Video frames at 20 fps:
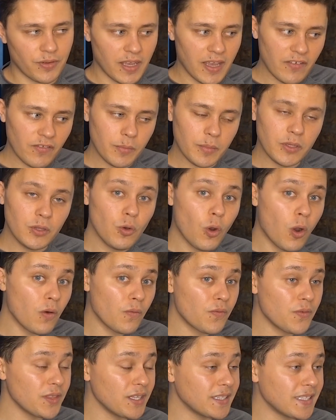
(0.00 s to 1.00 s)
gave them an
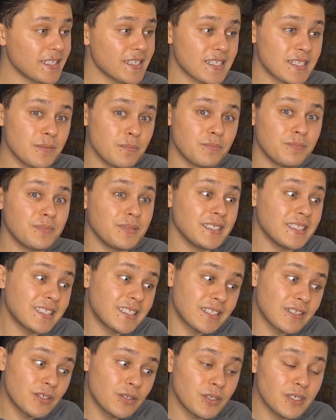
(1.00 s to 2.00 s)
offer that they simply
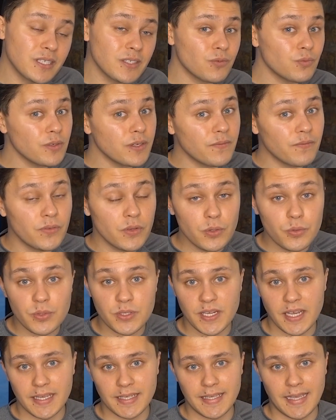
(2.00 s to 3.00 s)
couldn't refuse,
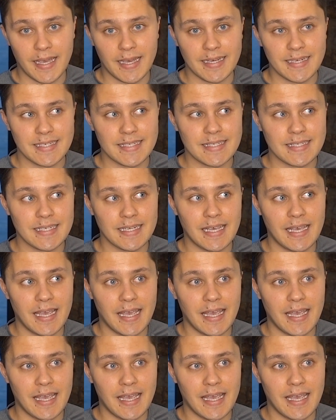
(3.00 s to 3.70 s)
I guess,